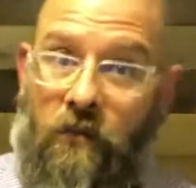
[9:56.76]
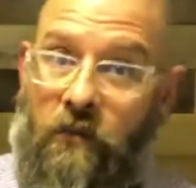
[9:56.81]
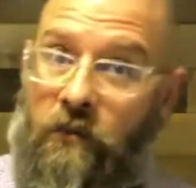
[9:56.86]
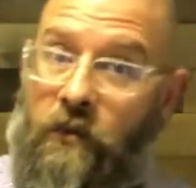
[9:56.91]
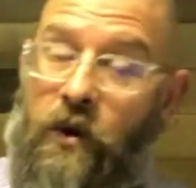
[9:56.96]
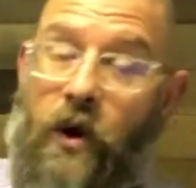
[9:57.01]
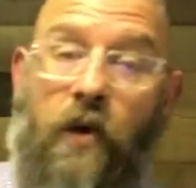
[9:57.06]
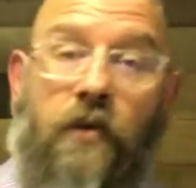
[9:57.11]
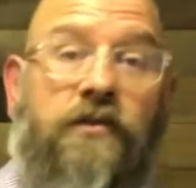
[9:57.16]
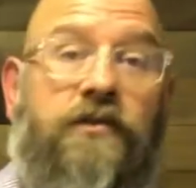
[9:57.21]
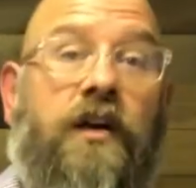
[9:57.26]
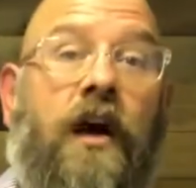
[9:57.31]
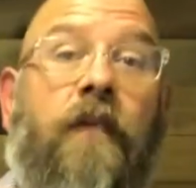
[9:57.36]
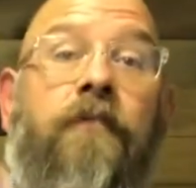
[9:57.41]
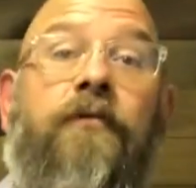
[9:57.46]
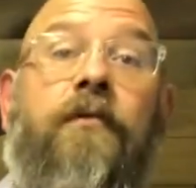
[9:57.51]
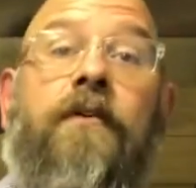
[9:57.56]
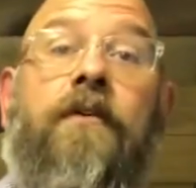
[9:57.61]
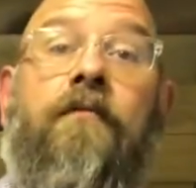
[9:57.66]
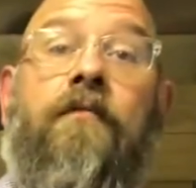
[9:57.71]
goes
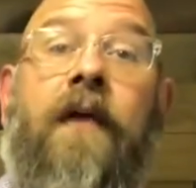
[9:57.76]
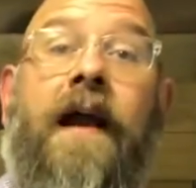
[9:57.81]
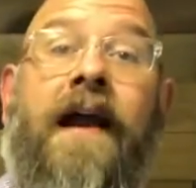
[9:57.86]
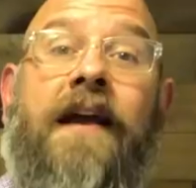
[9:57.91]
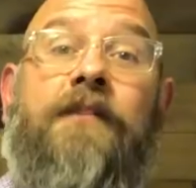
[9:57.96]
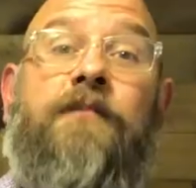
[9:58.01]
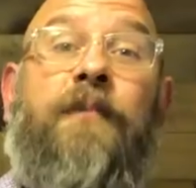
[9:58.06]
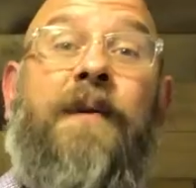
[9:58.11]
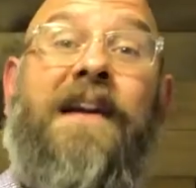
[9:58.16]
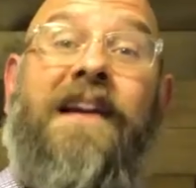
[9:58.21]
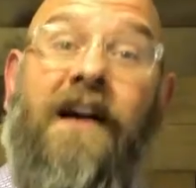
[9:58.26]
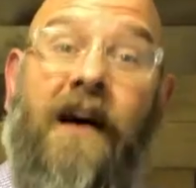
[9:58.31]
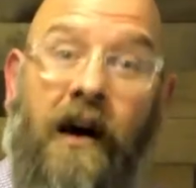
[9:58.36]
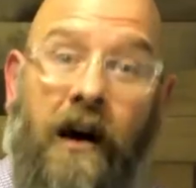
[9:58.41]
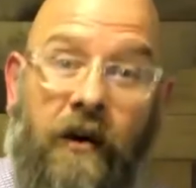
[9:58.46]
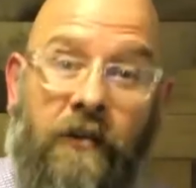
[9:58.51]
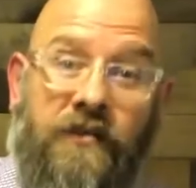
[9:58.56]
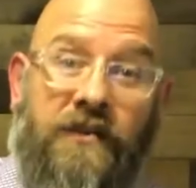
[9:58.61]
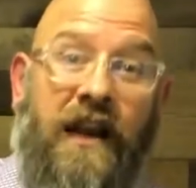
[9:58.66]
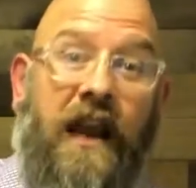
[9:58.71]
up through the ranks,
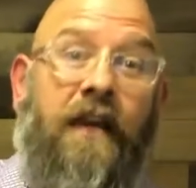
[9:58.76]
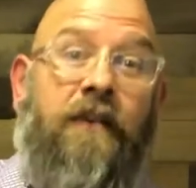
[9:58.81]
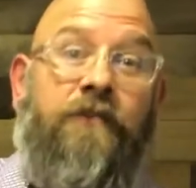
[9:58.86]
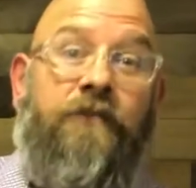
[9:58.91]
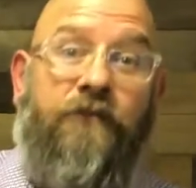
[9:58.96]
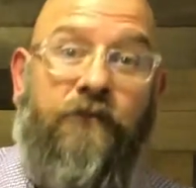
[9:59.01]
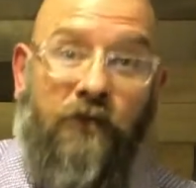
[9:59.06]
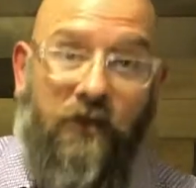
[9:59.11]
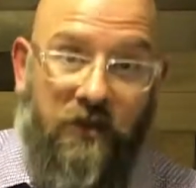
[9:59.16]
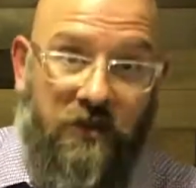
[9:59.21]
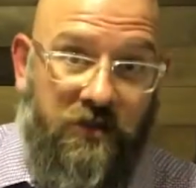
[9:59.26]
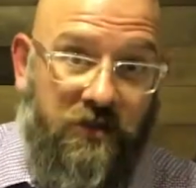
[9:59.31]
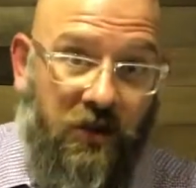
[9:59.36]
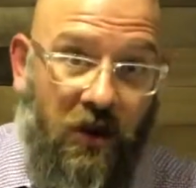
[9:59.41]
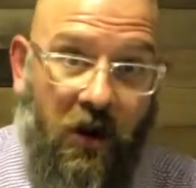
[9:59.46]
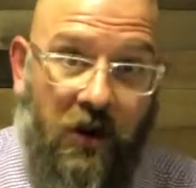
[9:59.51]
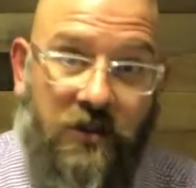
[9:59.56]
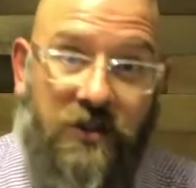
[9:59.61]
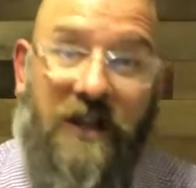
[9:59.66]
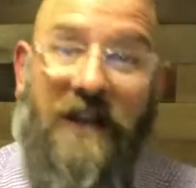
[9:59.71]
becomes a first
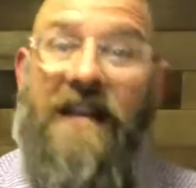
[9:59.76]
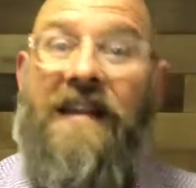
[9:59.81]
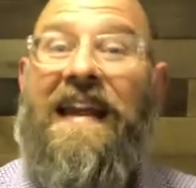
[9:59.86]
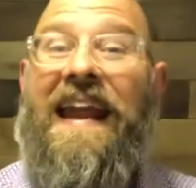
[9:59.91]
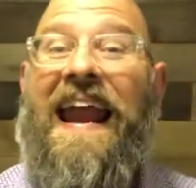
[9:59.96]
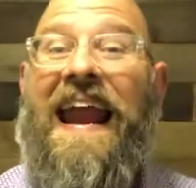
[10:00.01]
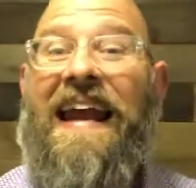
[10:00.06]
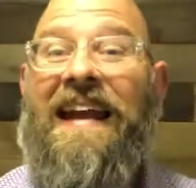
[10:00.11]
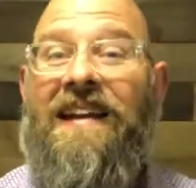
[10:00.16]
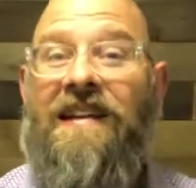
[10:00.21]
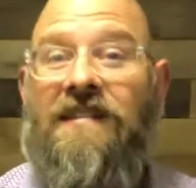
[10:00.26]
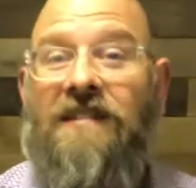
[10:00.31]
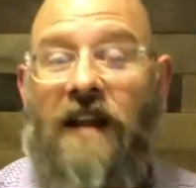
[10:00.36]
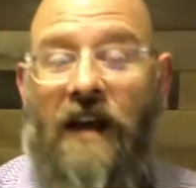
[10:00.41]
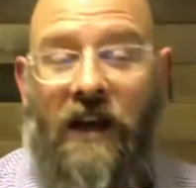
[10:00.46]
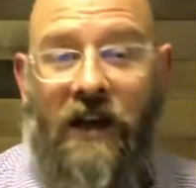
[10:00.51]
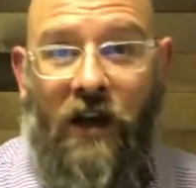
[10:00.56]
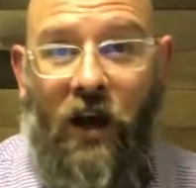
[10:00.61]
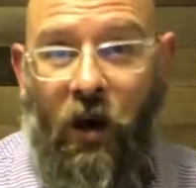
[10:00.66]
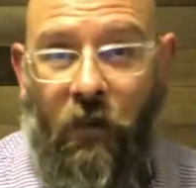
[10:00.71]
sergeant in the
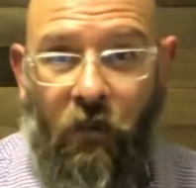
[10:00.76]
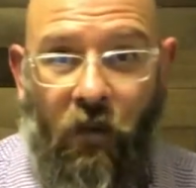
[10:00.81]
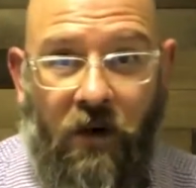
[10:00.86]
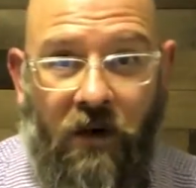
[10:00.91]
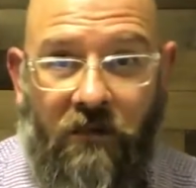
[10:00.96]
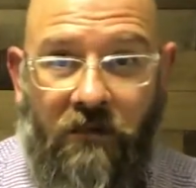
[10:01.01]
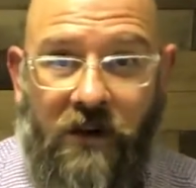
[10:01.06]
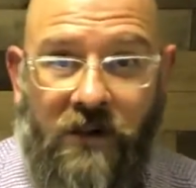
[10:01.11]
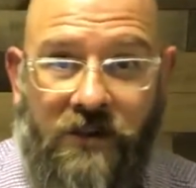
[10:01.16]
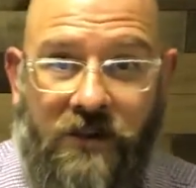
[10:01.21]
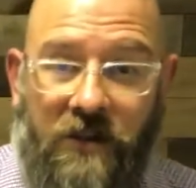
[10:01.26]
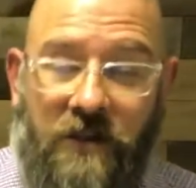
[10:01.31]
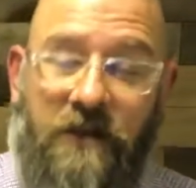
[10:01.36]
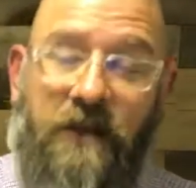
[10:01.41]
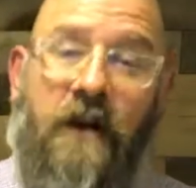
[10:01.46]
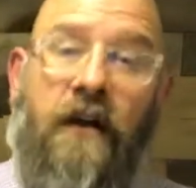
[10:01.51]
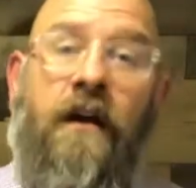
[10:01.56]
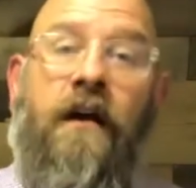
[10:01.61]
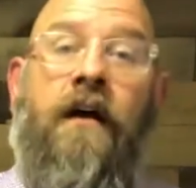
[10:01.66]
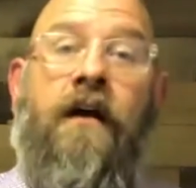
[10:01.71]
82nd Airborne
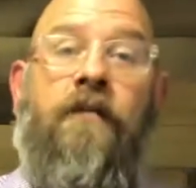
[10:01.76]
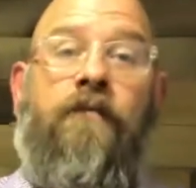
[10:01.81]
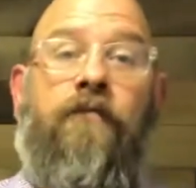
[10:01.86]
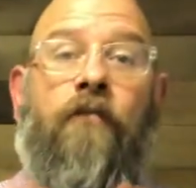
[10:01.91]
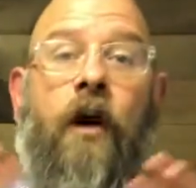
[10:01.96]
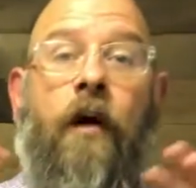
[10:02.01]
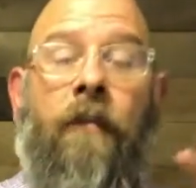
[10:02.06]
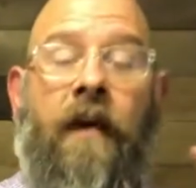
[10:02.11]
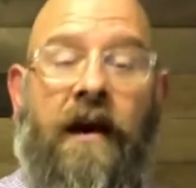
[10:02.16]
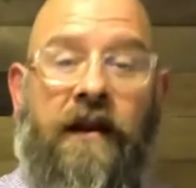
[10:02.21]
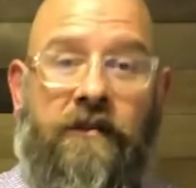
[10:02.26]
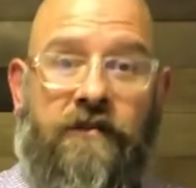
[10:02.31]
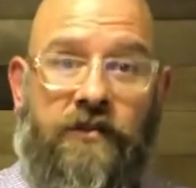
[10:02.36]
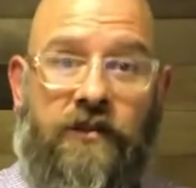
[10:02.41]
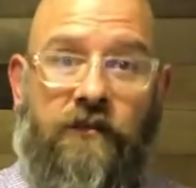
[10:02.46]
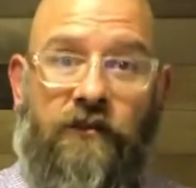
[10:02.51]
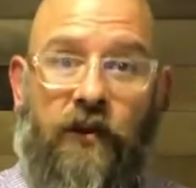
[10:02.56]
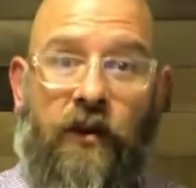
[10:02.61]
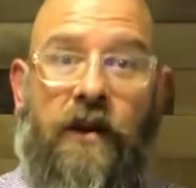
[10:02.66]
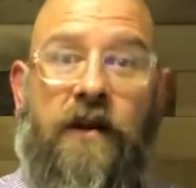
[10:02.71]
Division. For all my
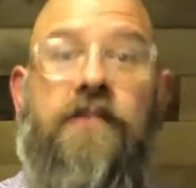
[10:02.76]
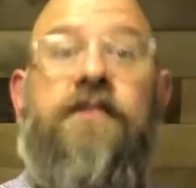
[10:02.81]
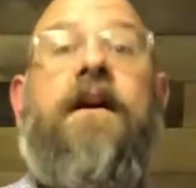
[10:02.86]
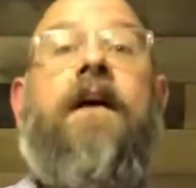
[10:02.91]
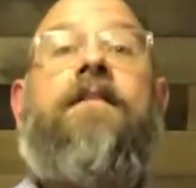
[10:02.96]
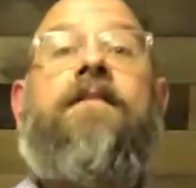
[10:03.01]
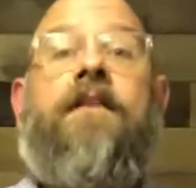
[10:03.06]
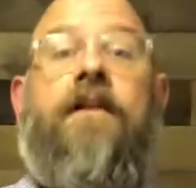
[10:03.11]
civilians out